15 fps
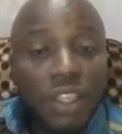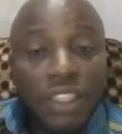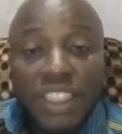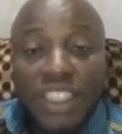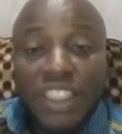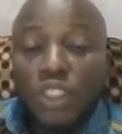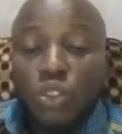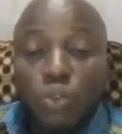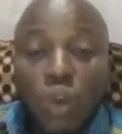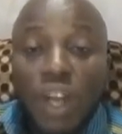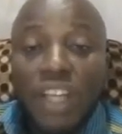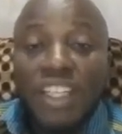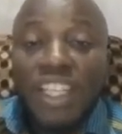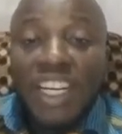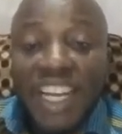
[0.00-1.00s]
This is
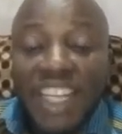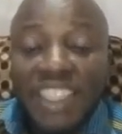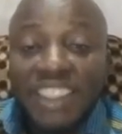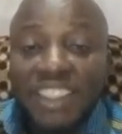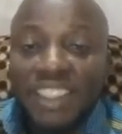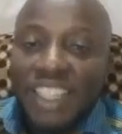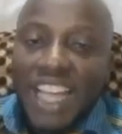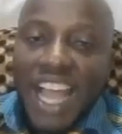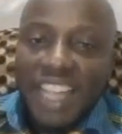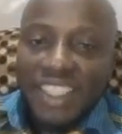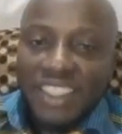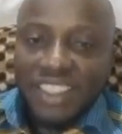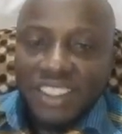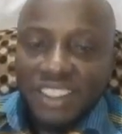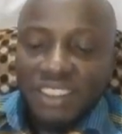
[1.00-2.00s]
what grades
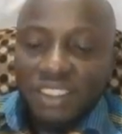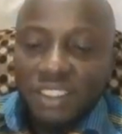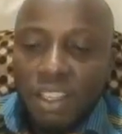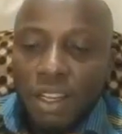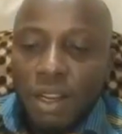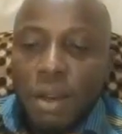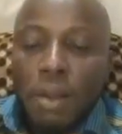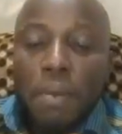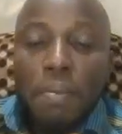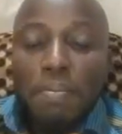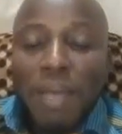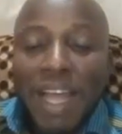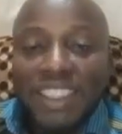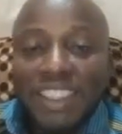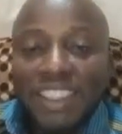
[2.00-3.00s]
does.
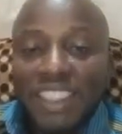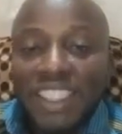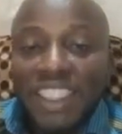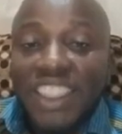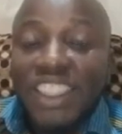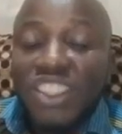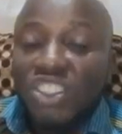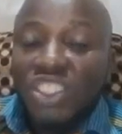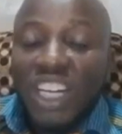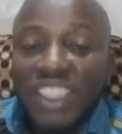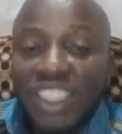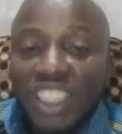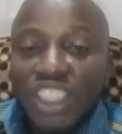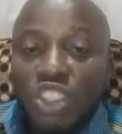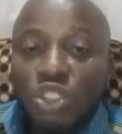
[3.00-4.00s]
But in this
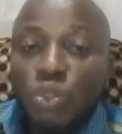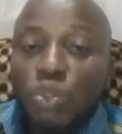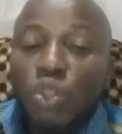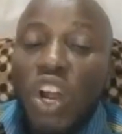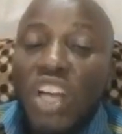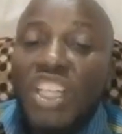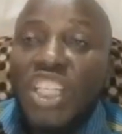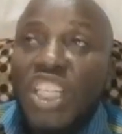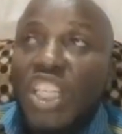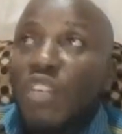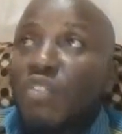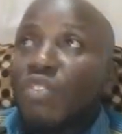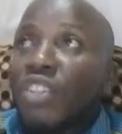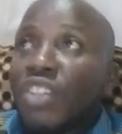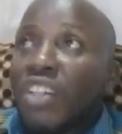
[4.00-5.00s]
strategy, you don't
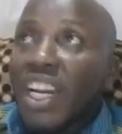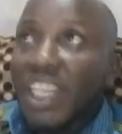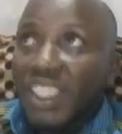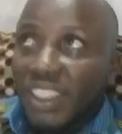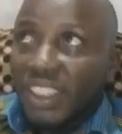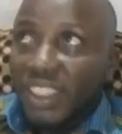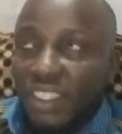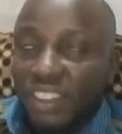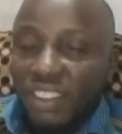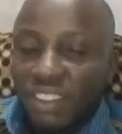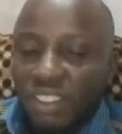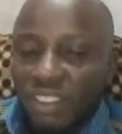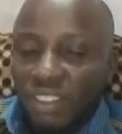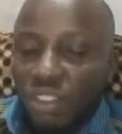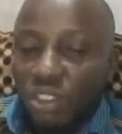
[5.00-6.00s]
give grades.
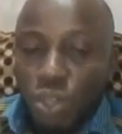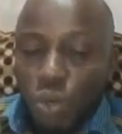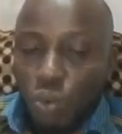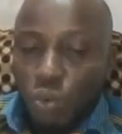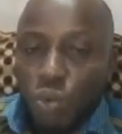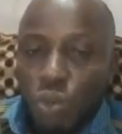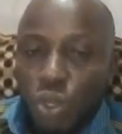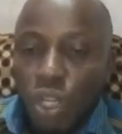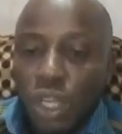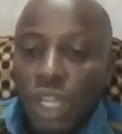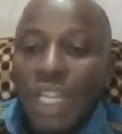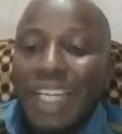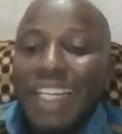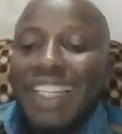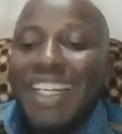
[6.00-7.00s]
No.
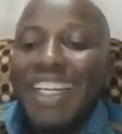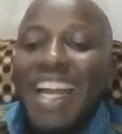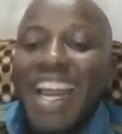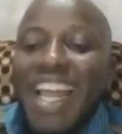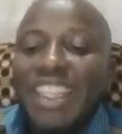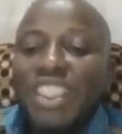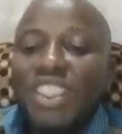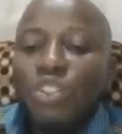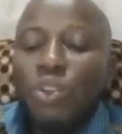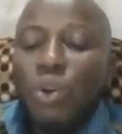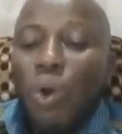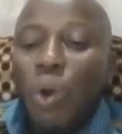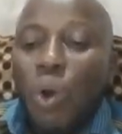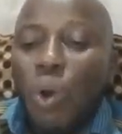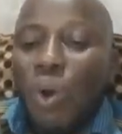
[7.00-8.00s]
Grades
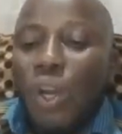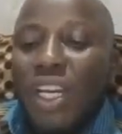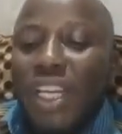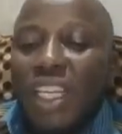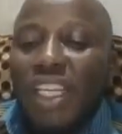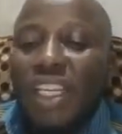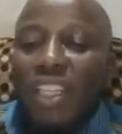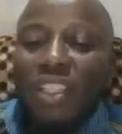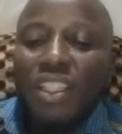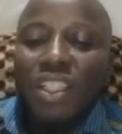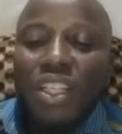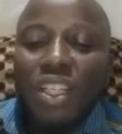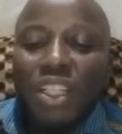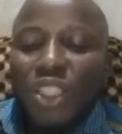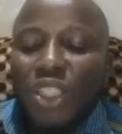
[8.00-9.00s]
only
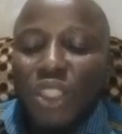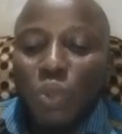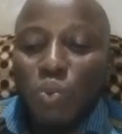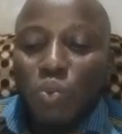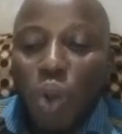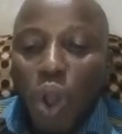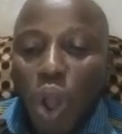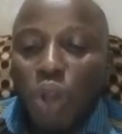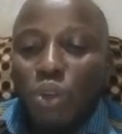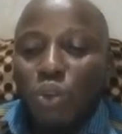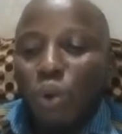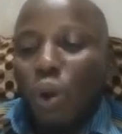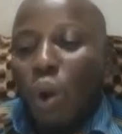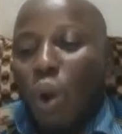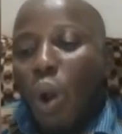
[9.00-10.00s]

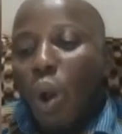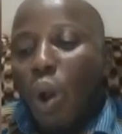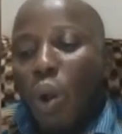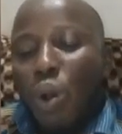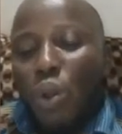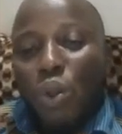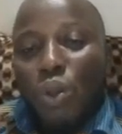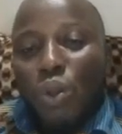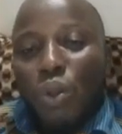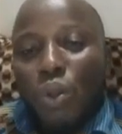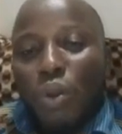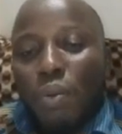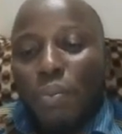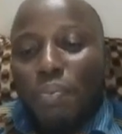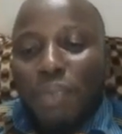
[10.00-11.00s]
reward or
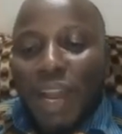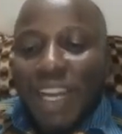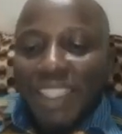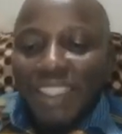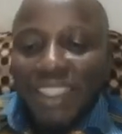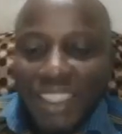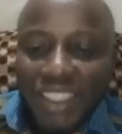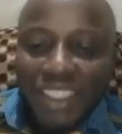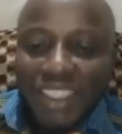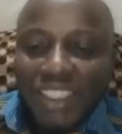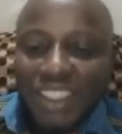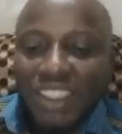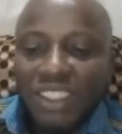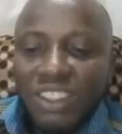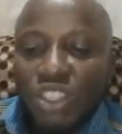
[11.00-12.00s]

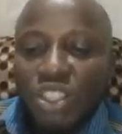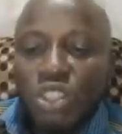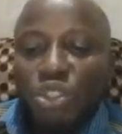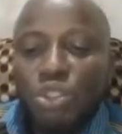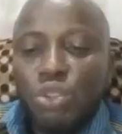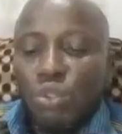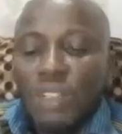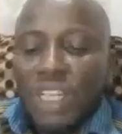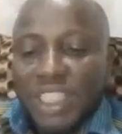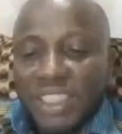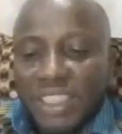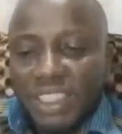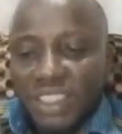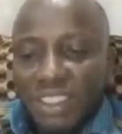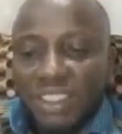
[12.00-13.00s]
punishes
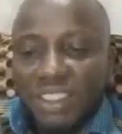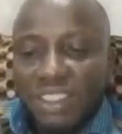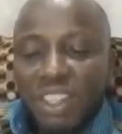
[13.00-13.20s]
students.